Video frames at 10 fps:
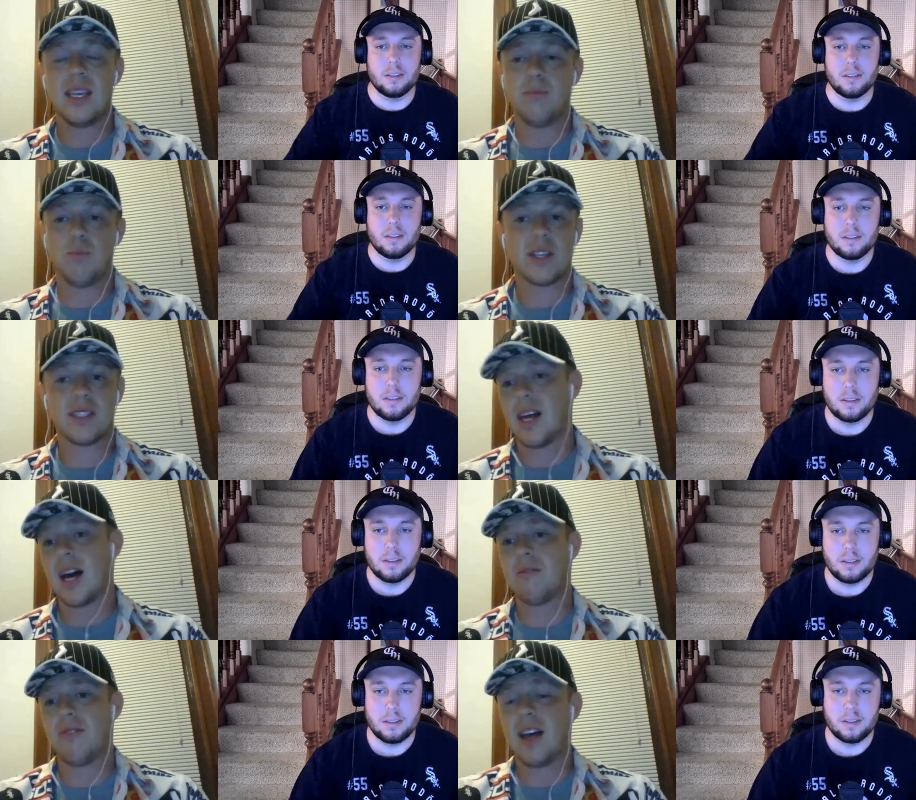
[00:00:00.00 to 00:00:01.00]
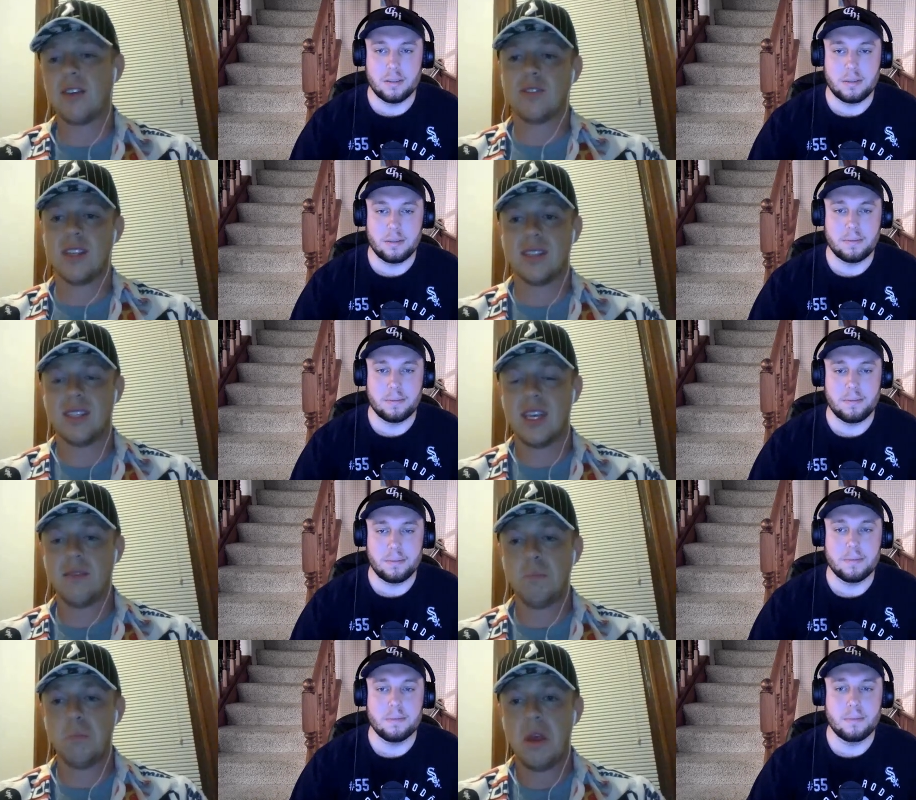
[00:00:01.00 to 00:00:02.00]
Speaker 1: He brings a lot of value to the
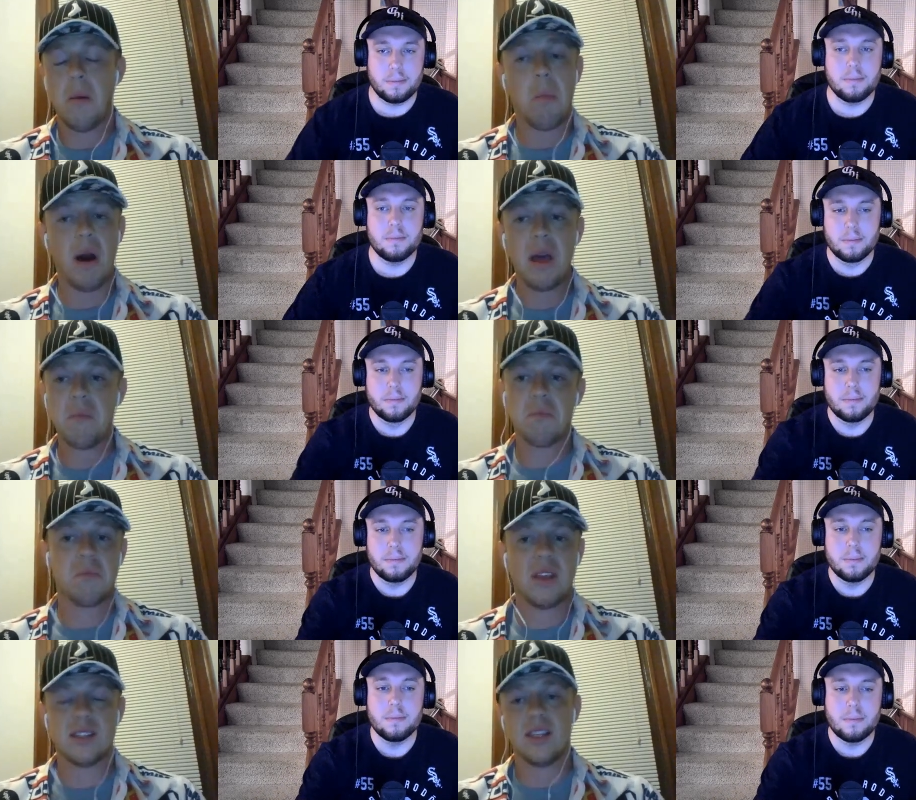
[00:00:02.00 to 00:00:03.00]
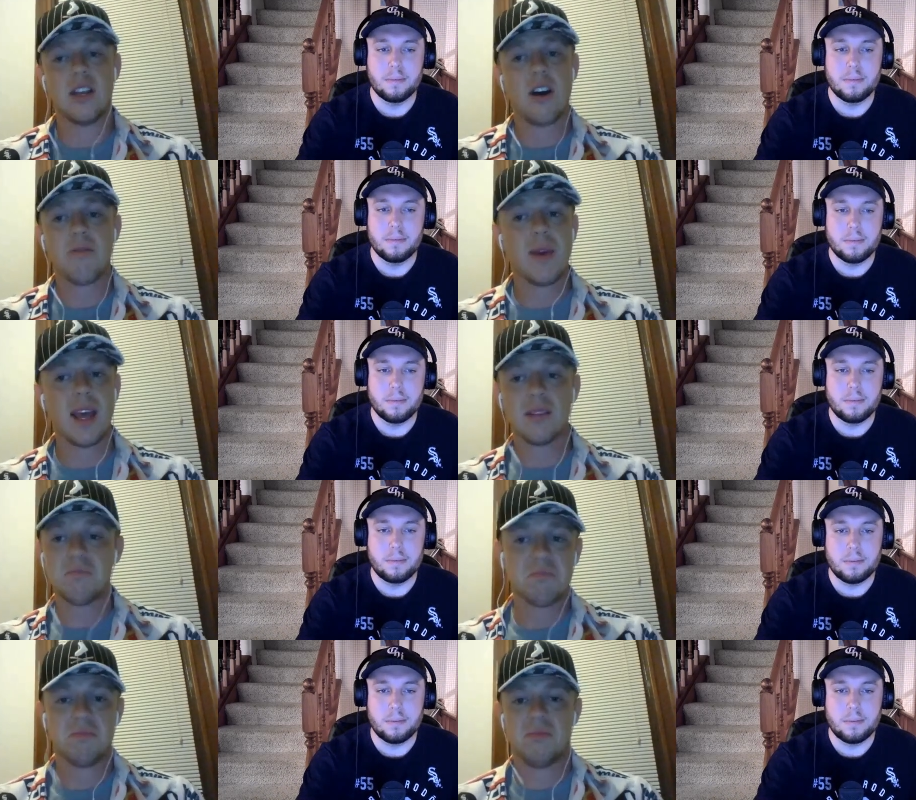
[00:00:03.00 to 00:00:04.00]
team, but as a leadoff man,
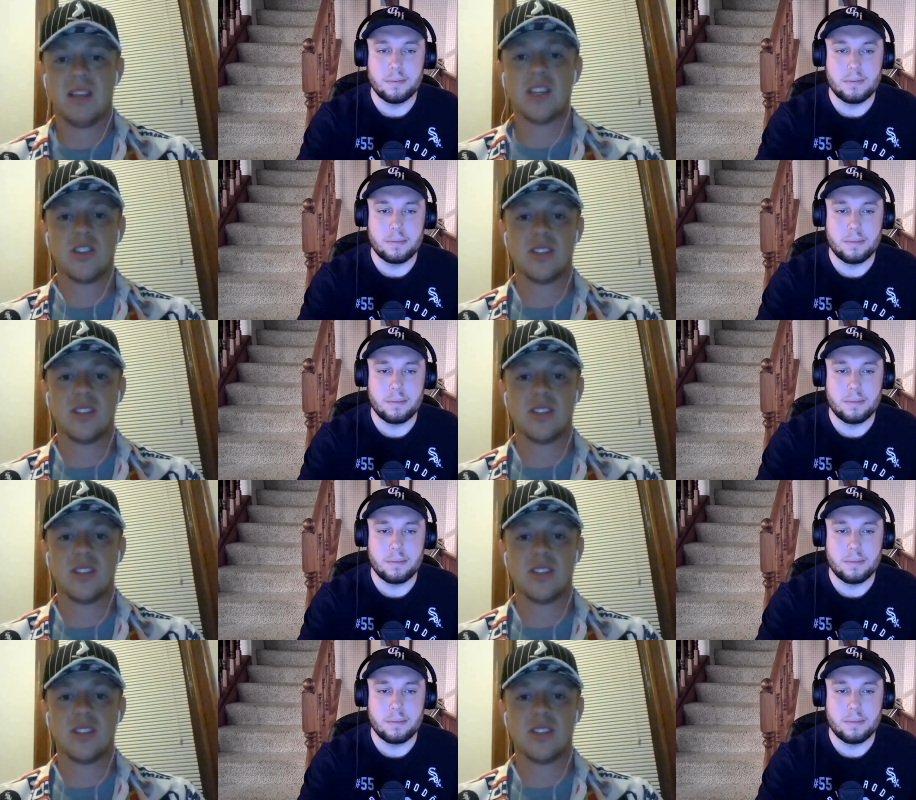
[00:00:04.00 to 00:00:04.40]
that's